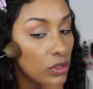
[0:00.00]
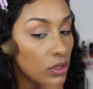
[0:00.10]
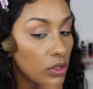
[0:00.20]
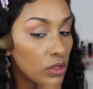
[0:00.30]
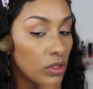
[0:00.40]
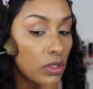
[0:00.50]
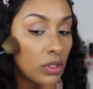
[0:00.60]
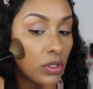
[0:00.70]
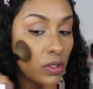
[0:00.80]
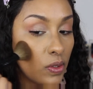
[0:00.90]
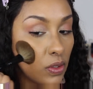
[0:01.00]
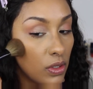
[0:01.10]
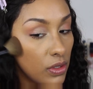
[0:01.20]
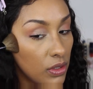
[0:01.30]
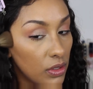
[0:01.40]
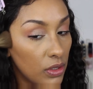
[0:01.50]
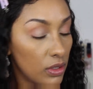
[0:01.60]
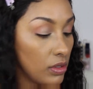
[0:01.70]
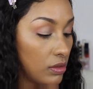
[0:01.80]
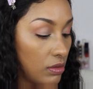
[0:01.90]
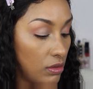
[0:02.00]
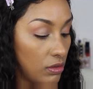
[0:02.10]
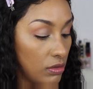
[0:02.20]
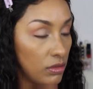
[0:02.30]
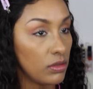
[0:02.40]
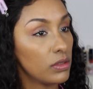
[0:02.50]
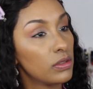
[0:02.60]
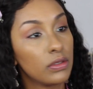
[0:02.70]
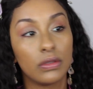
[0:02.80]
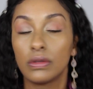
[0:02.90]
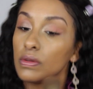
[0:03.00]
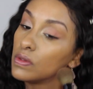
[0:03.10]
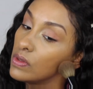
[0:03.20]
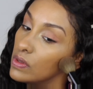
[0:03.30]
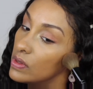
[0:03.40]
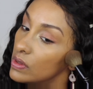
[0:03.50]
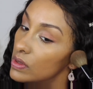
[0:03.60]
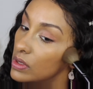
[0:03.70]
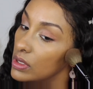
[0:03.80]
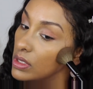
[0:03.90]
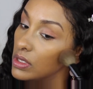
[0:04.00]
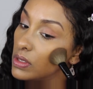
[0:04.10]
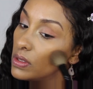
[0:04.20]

(no one is talking)